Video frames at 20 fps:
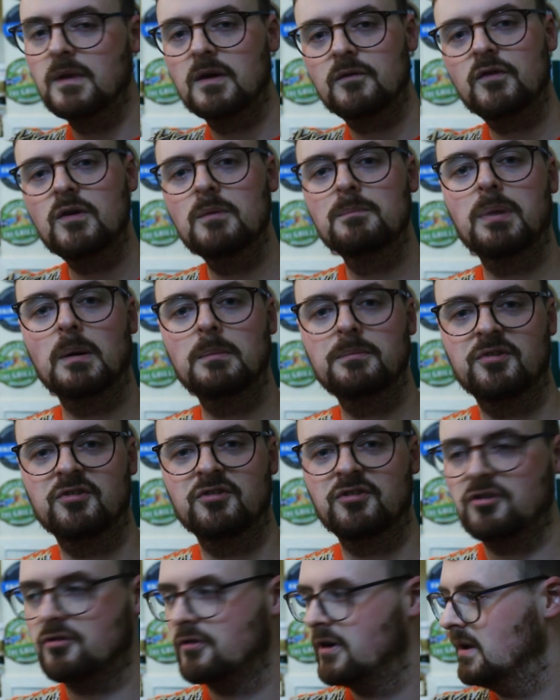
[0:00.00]
a few bumps
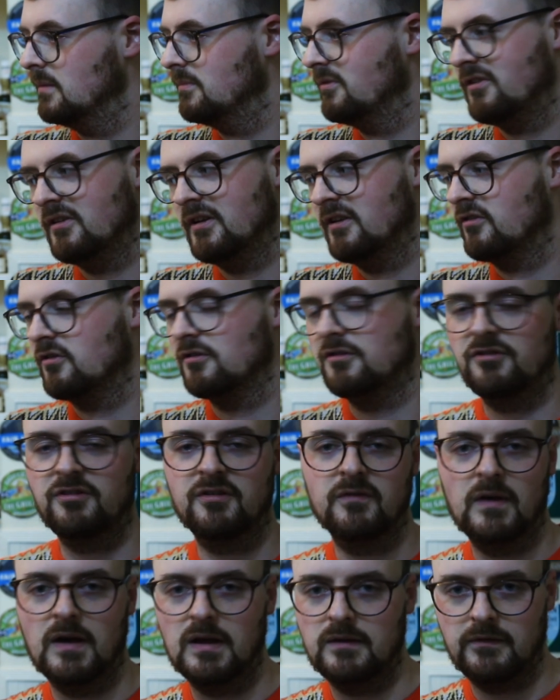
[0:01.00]
and scrapes, it's going to
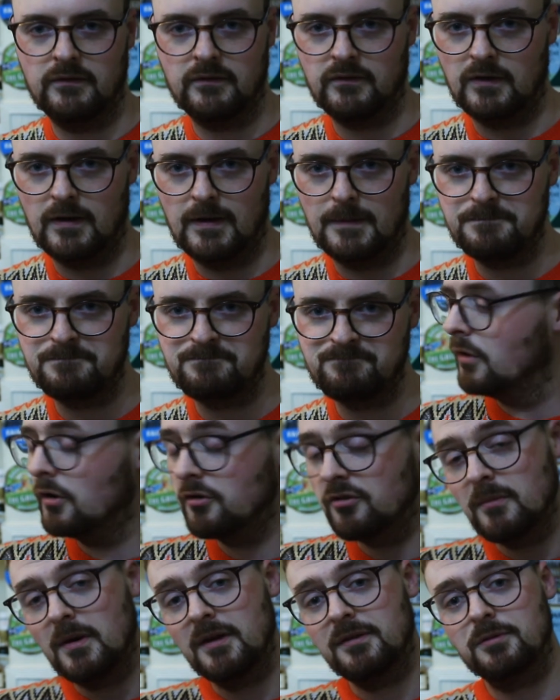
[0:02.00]
survive it fine.
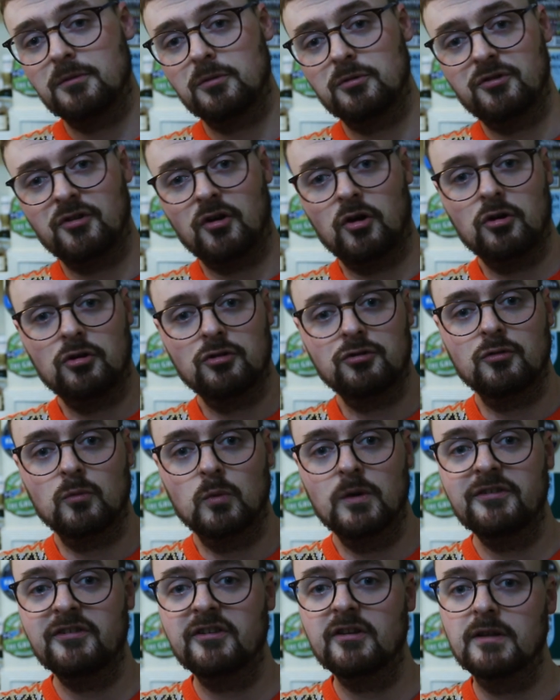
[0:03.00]
Those are my thoughts on
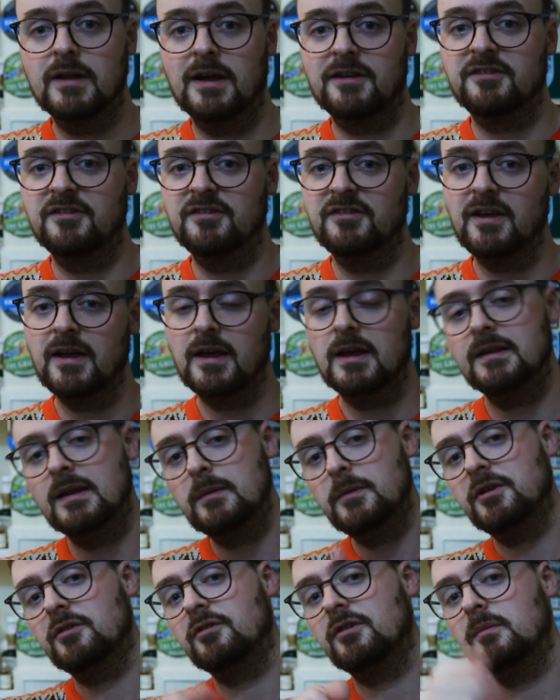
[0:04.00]
whisky glasses. Let
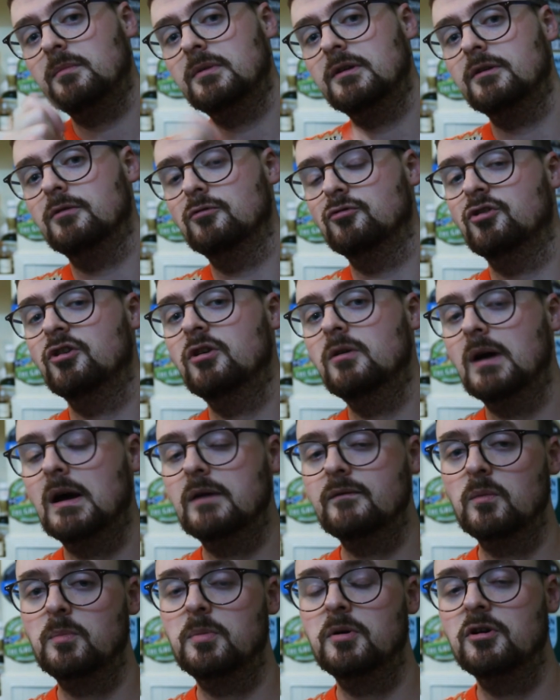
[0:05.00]
me know down below, do you
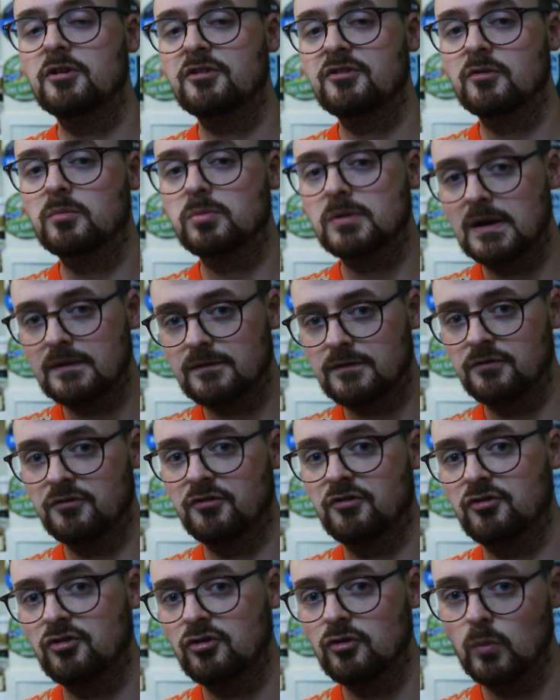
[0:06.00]
have a personal
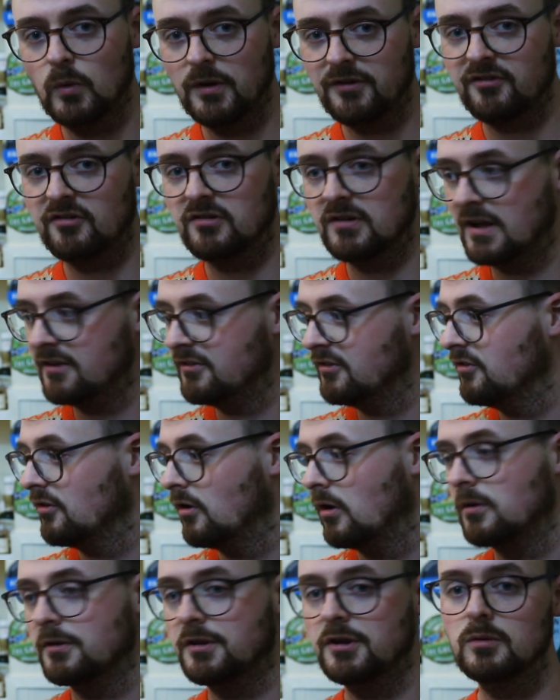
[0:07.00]
preference to whisky glasses?
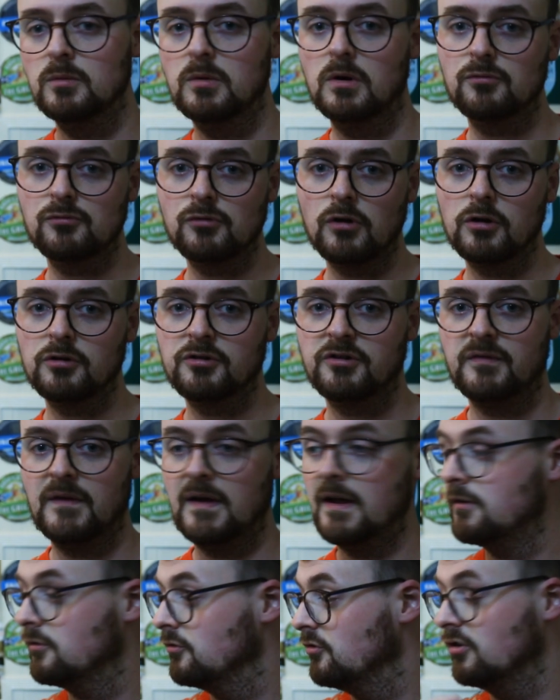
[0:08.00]
Are you a Rocks
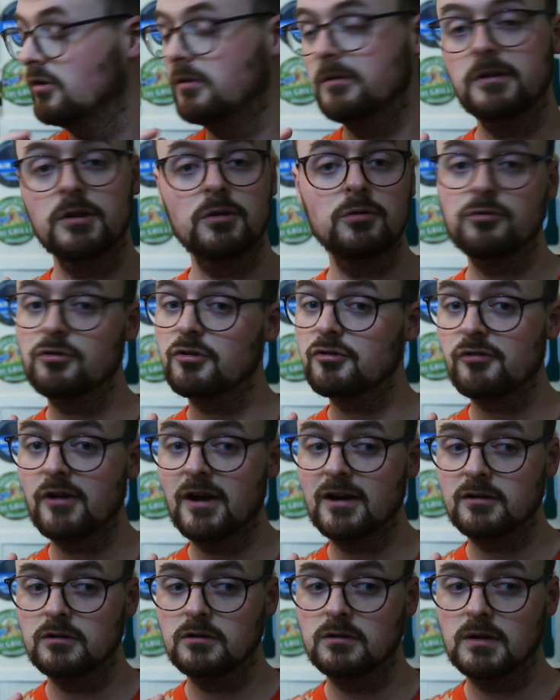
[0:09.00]
fan? Do you use the
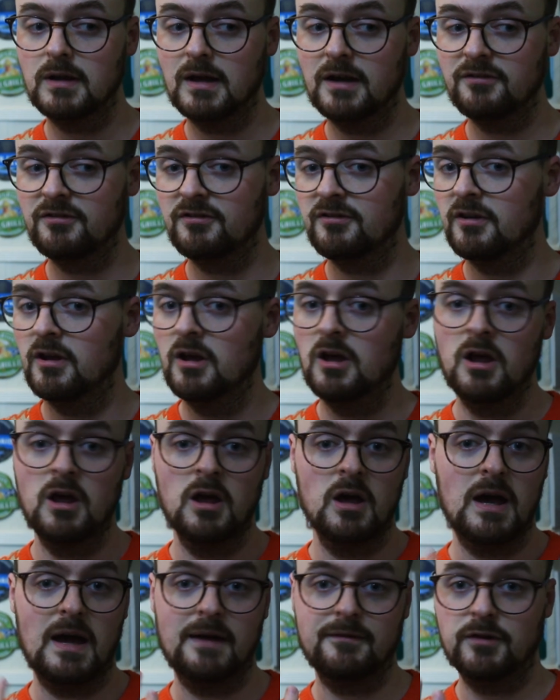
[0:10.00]
Dragon glass?
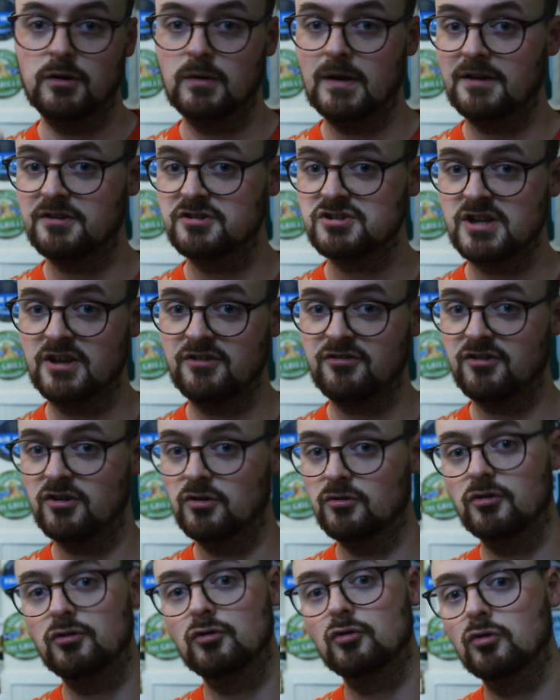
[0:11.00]
Have you had a chance to
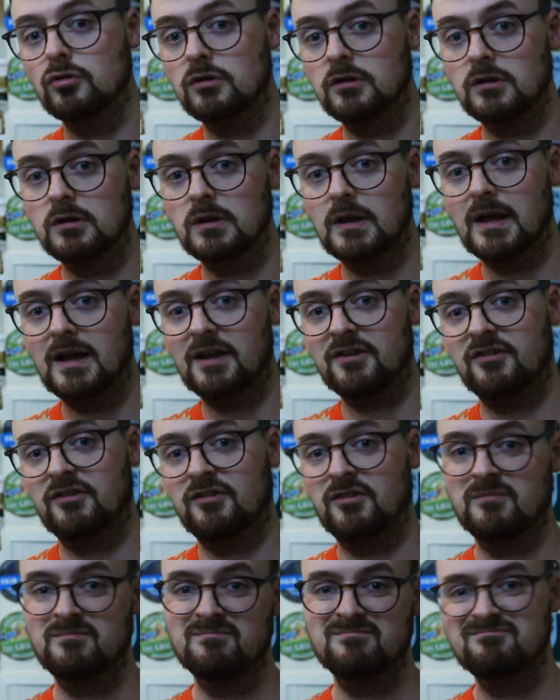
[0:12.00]
use a Norlan
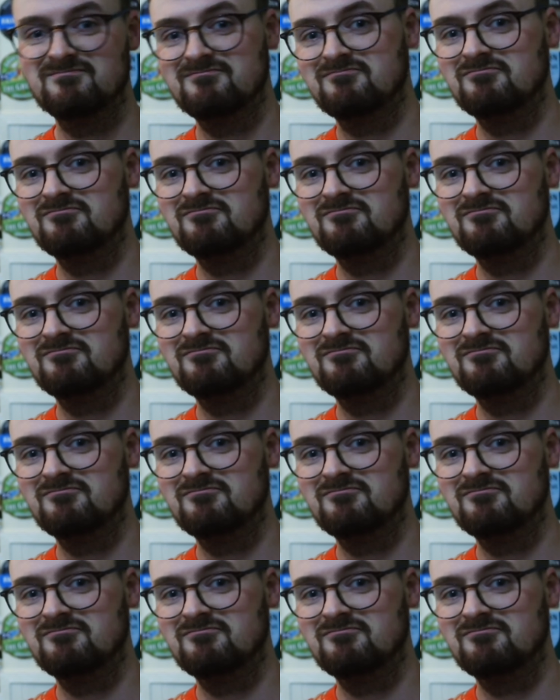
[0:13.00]
glass?